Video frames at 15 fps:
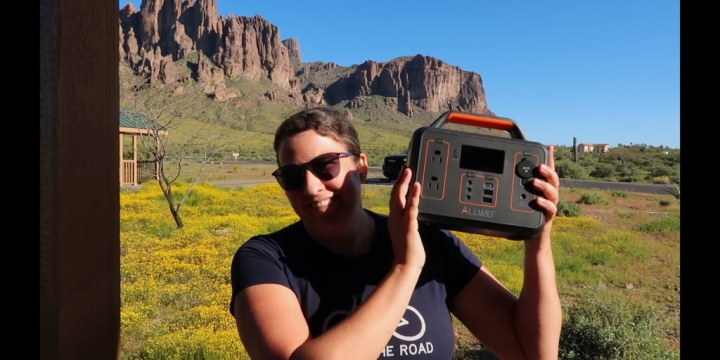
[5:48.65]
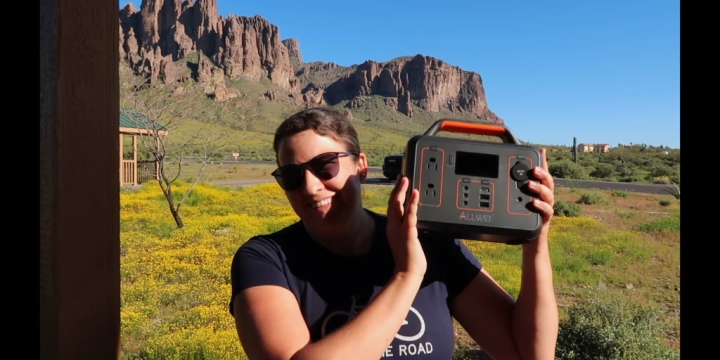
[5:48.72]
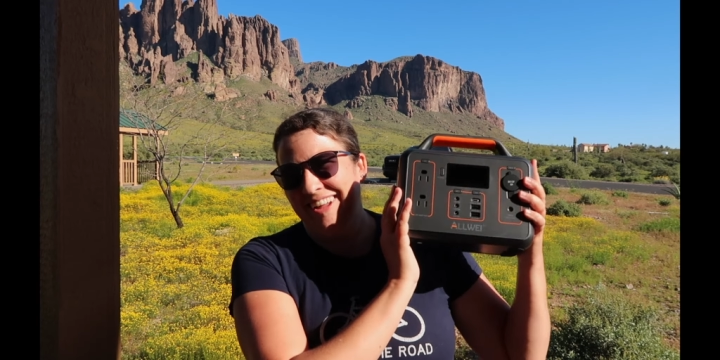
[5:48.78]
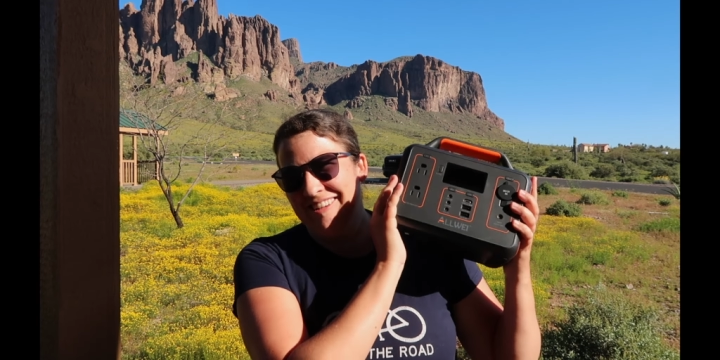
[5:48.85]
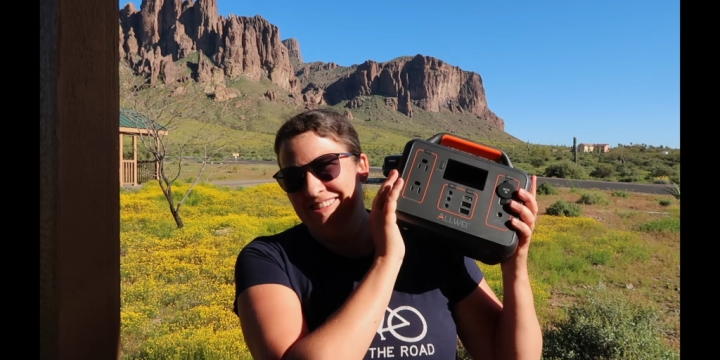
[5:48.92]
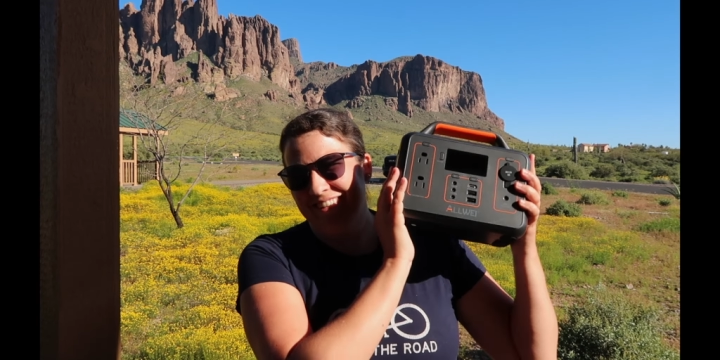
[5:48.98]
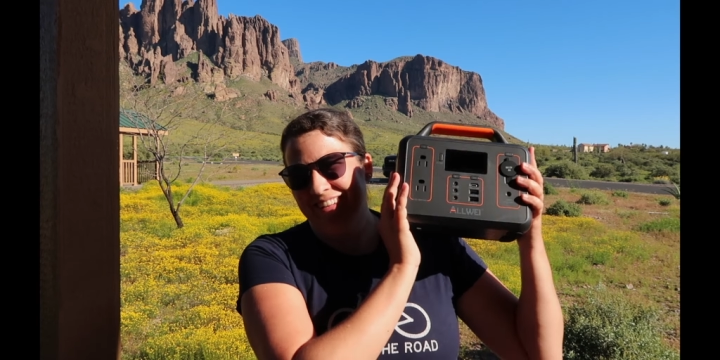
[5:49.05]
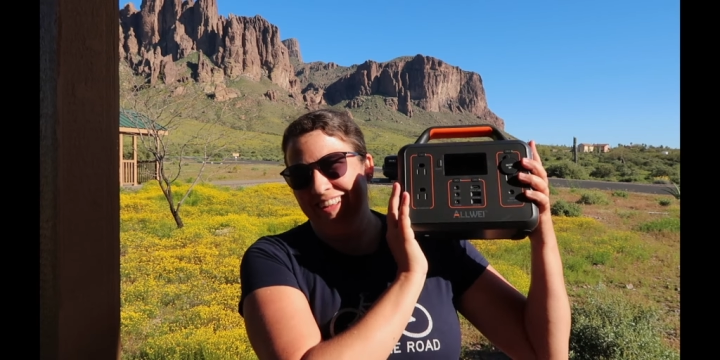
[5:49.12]

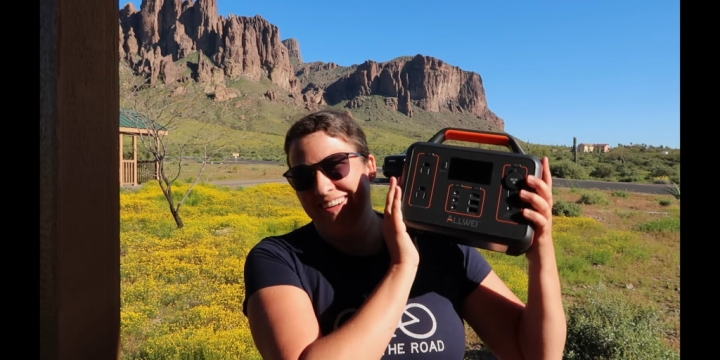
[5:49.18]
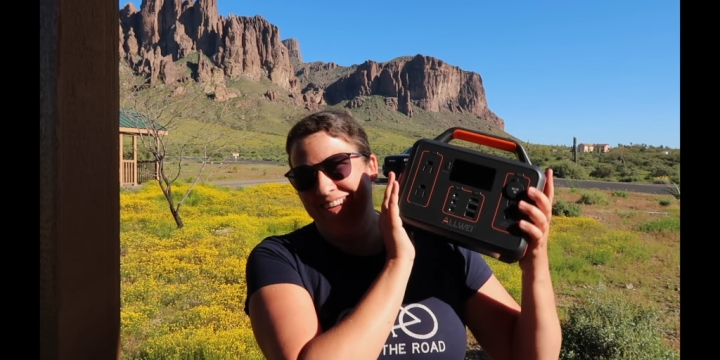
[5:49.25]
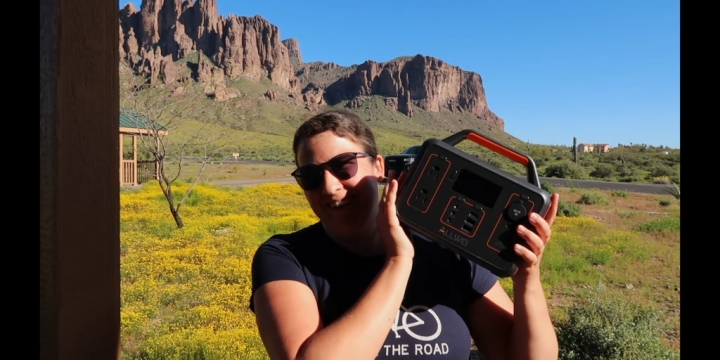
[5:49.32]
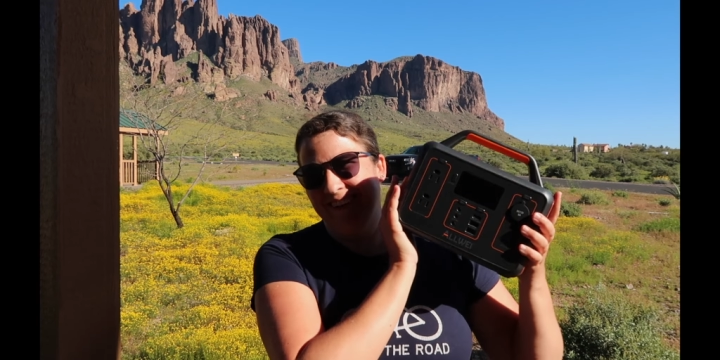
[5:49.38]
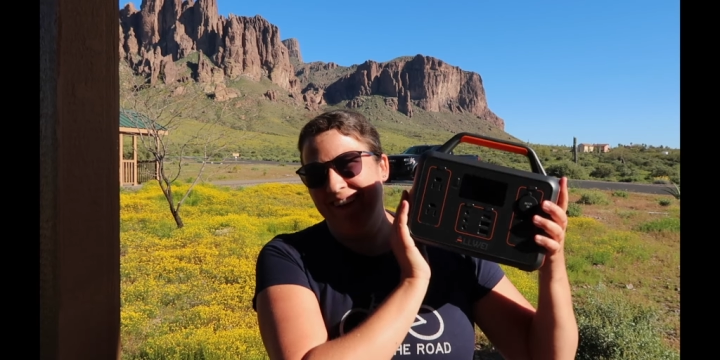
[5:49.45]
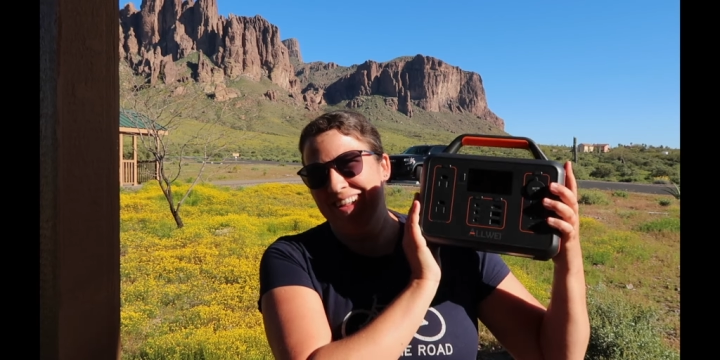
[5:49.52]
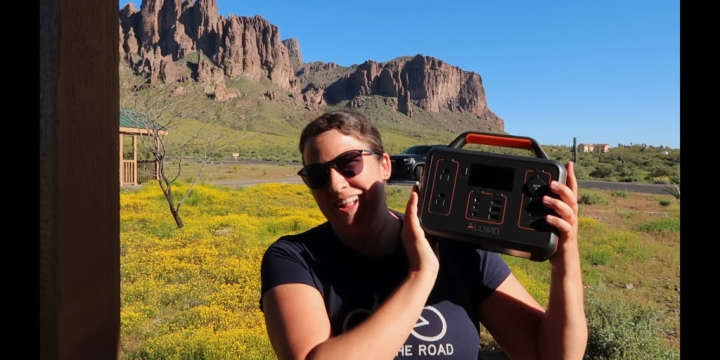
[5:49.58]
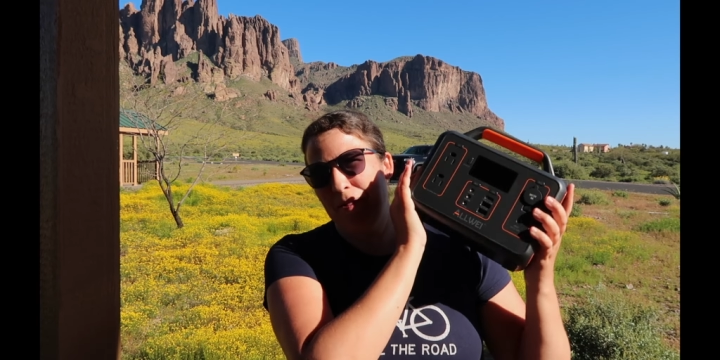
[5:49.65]
Catch you later.
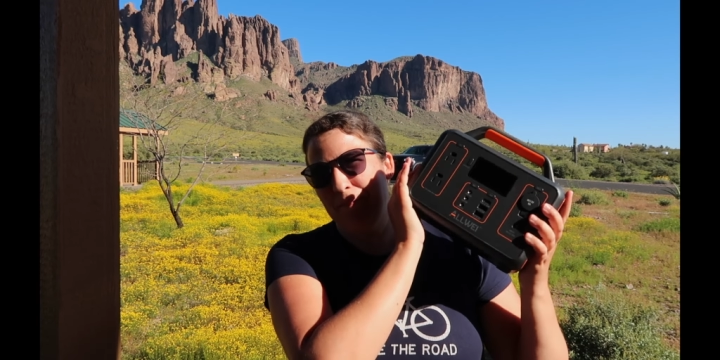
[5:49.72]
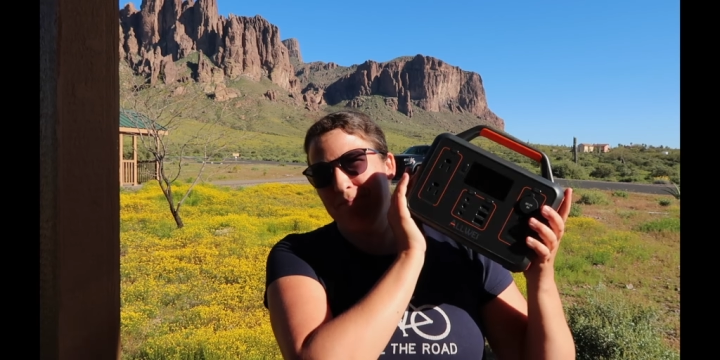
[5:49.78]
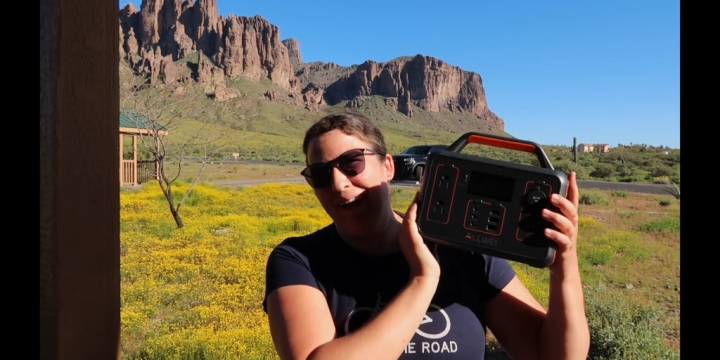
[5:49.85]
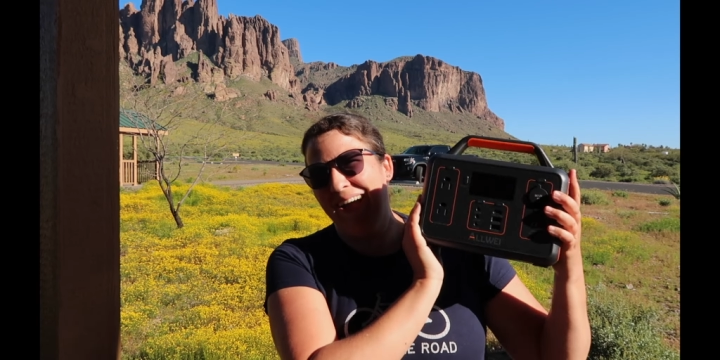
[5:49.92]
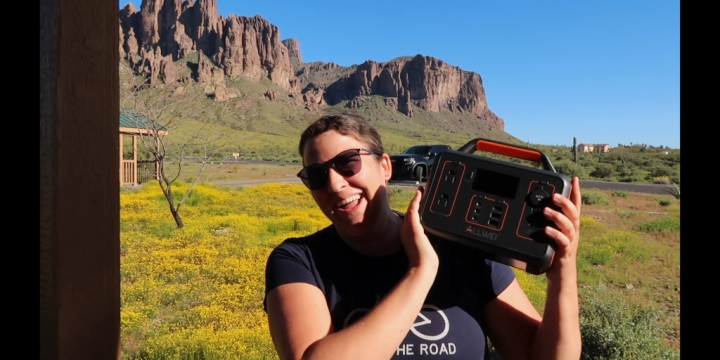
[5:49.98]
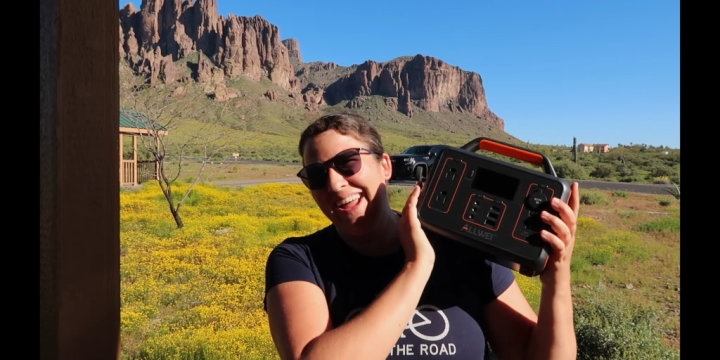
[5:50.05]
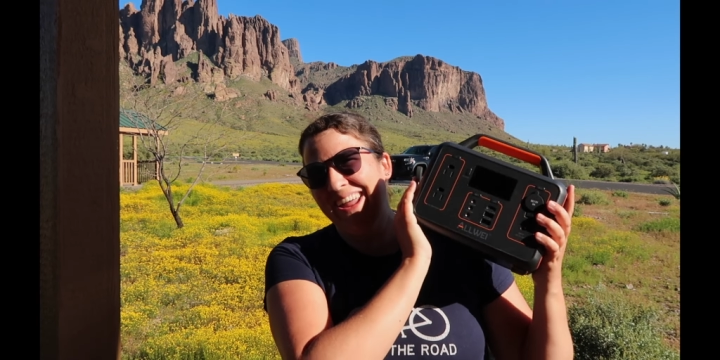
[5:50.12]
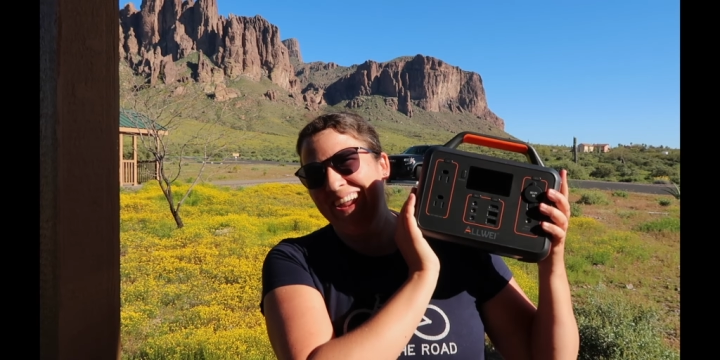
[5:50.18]

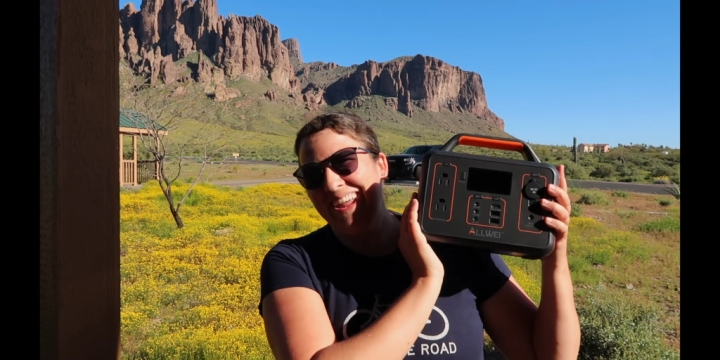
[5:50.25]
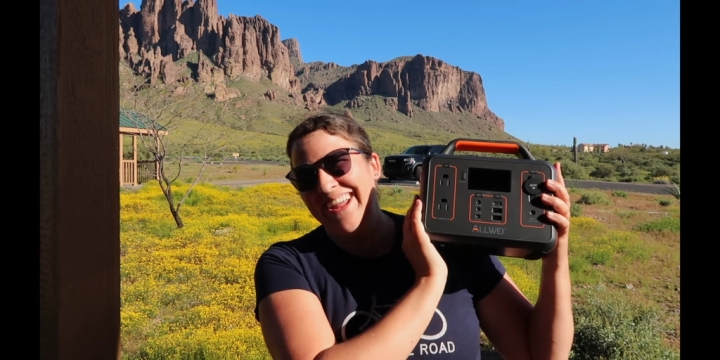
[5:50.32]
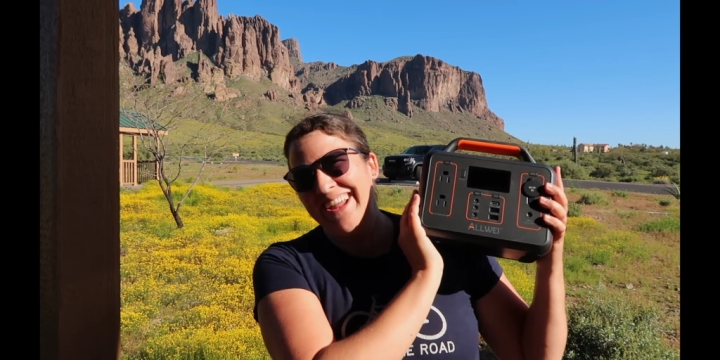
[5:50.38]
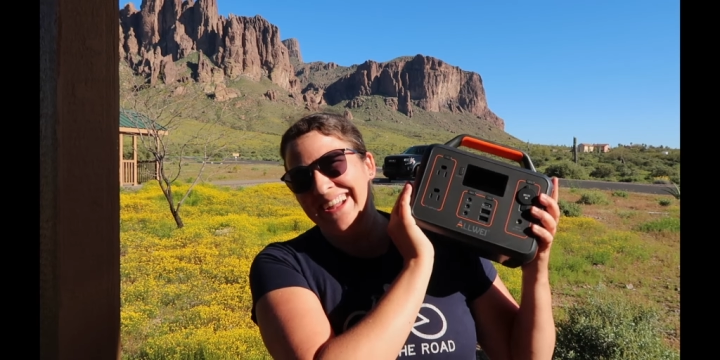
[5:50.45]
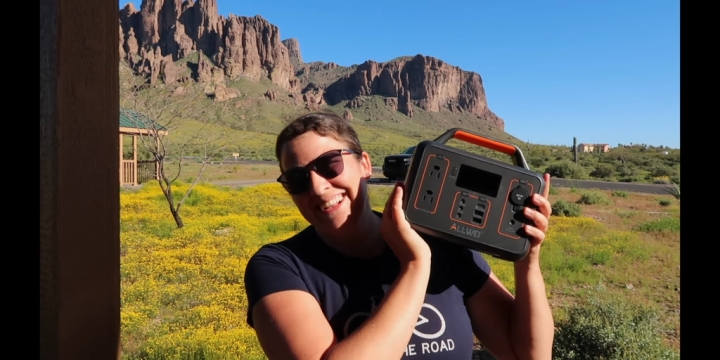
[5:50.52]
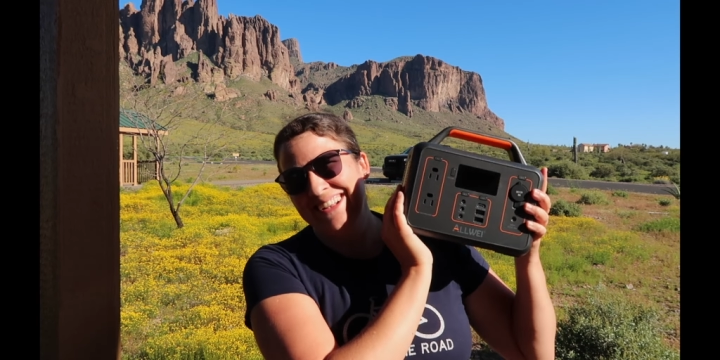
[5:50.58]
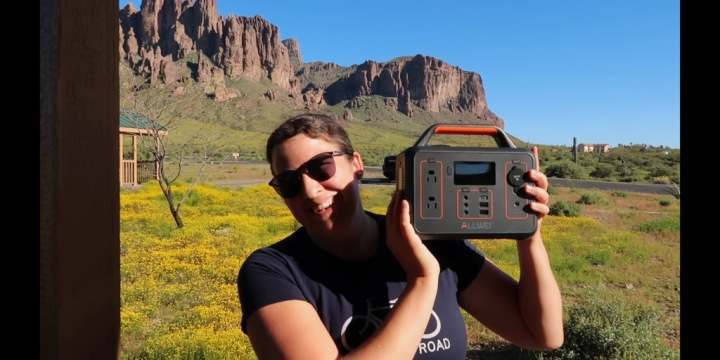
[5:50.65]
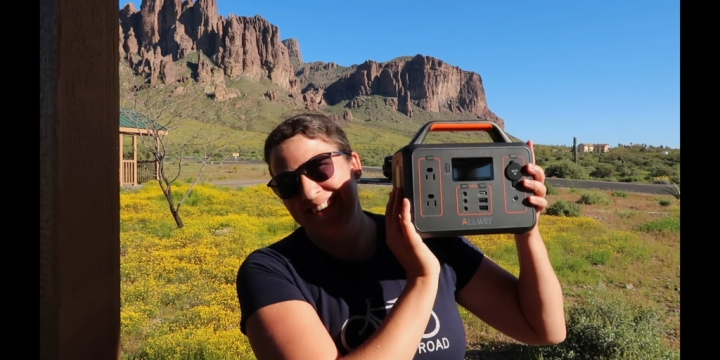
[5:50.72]
Bye.